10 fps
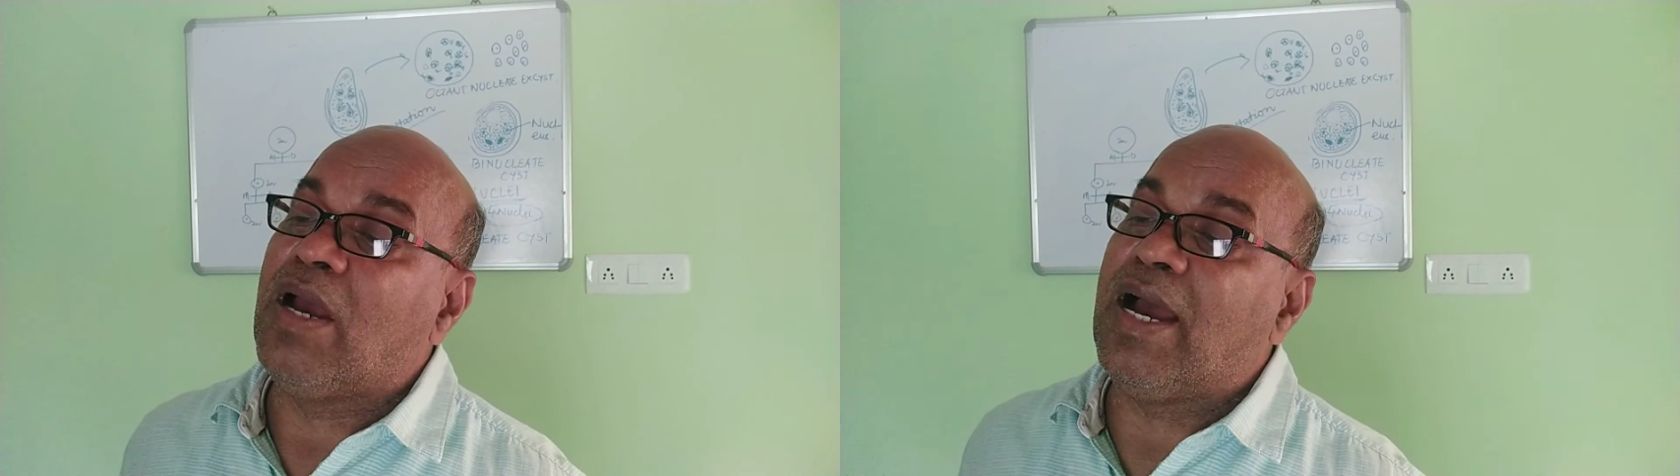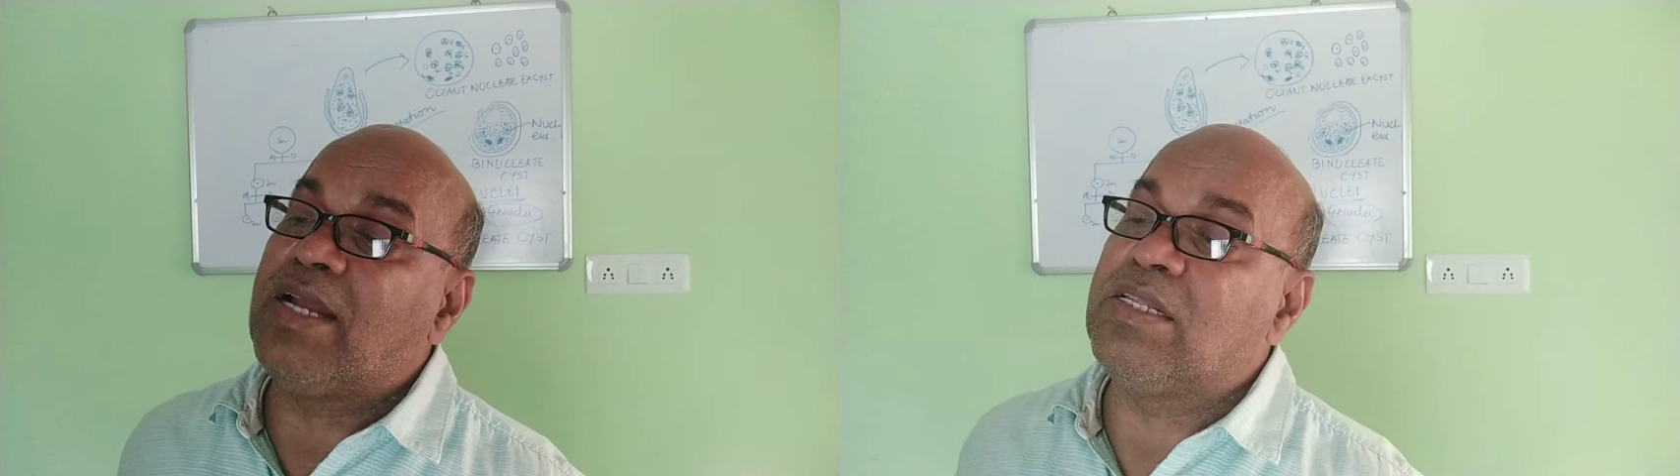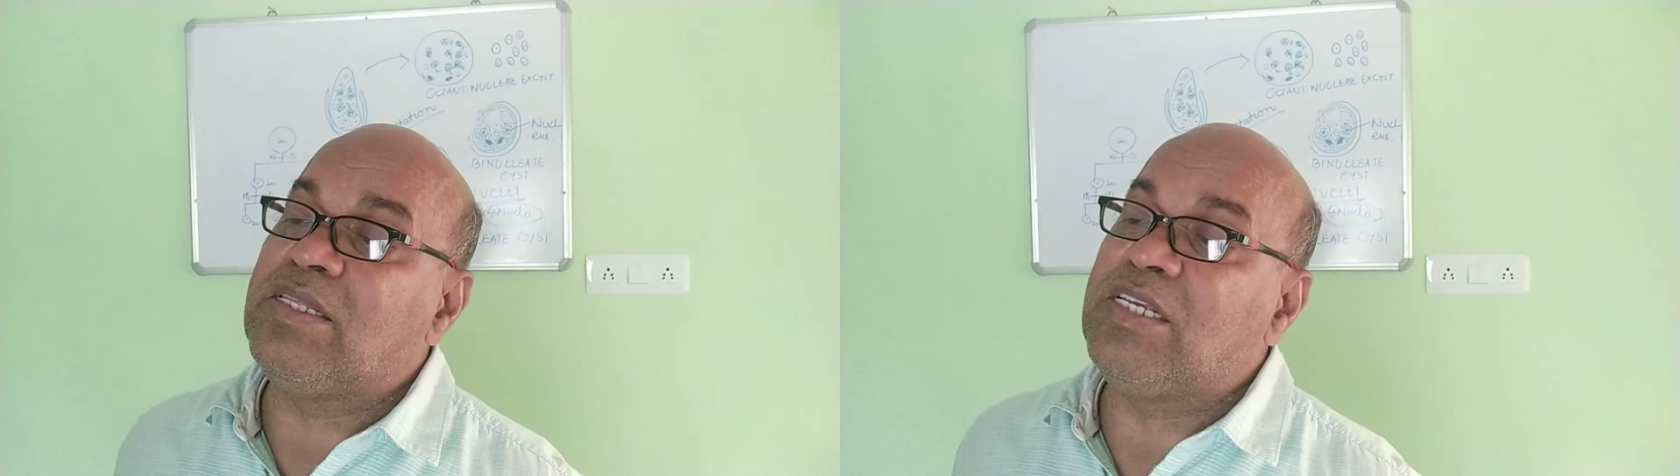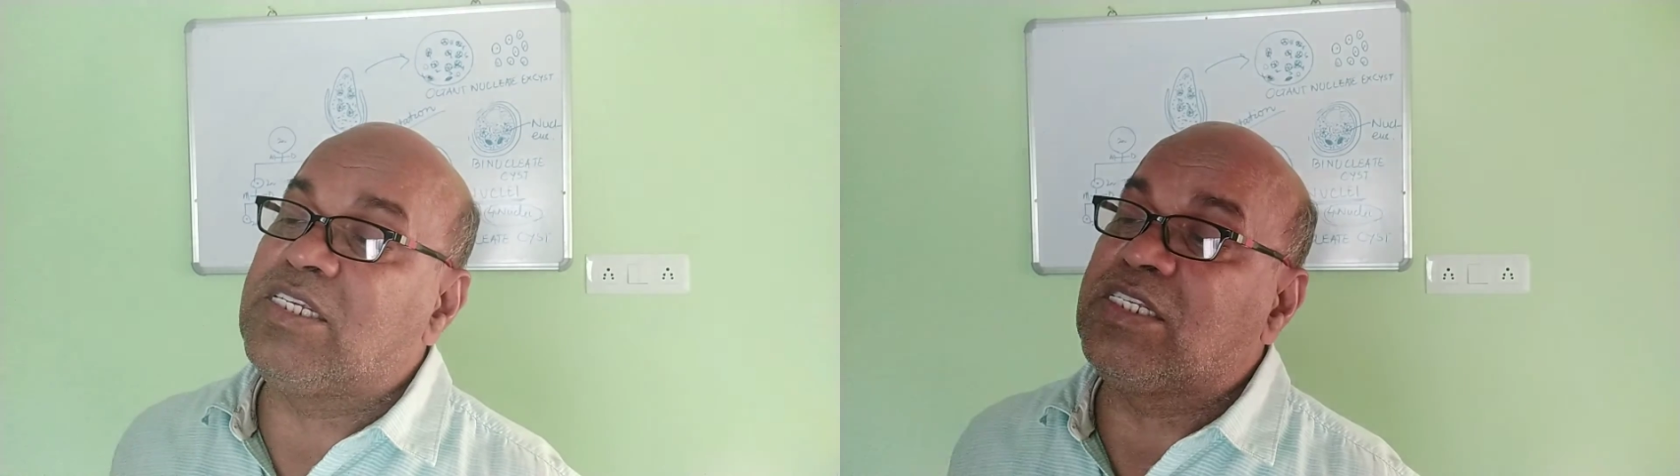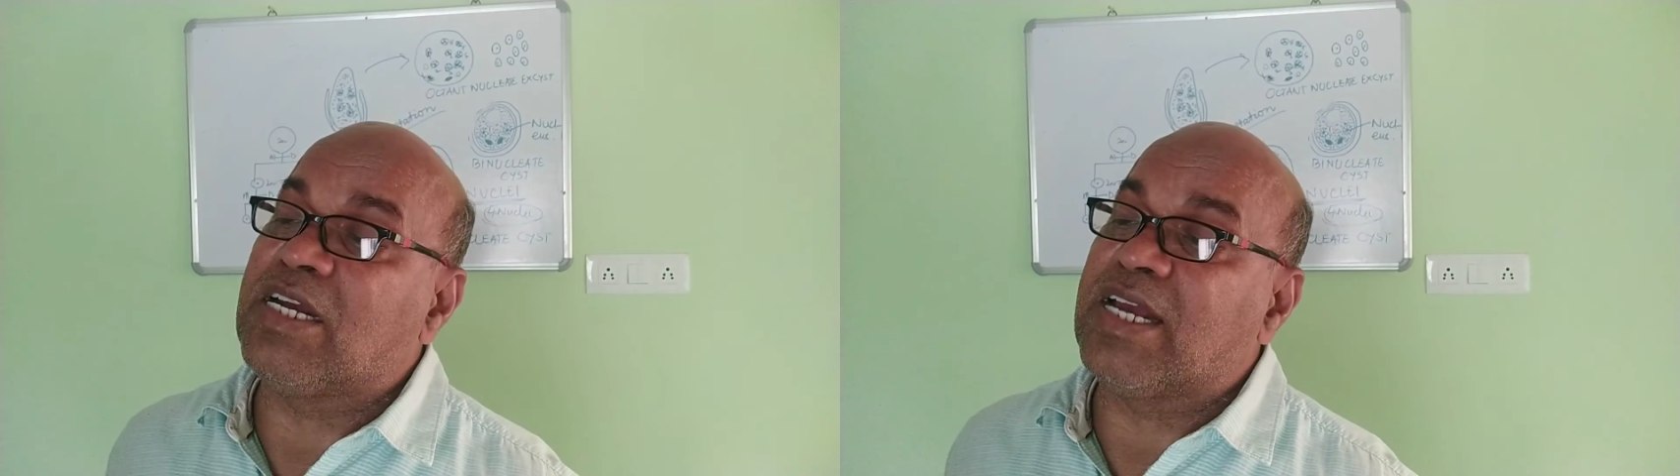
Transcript: And this is the